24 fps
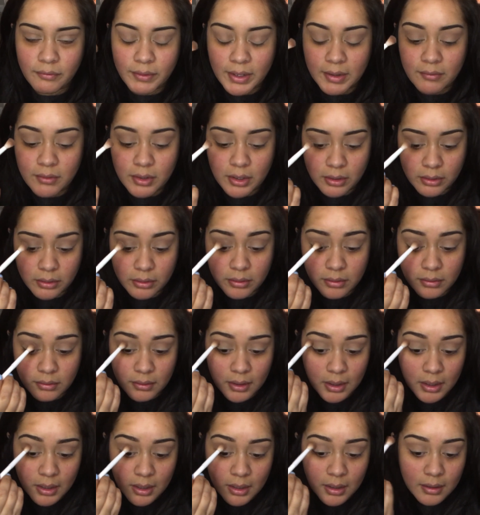$5.
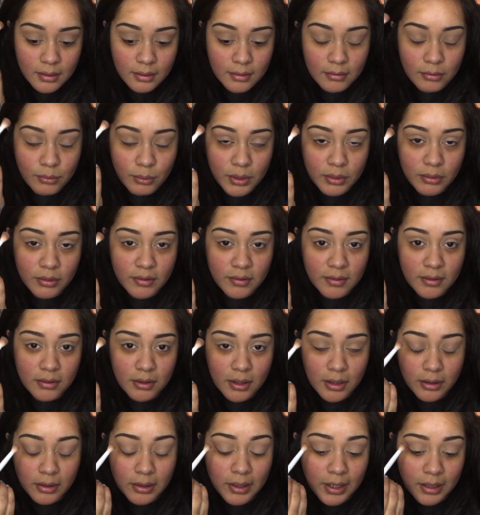This one was
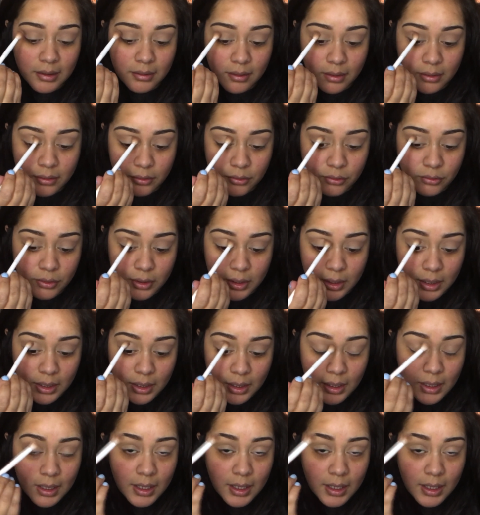$1 at Dollar Tree,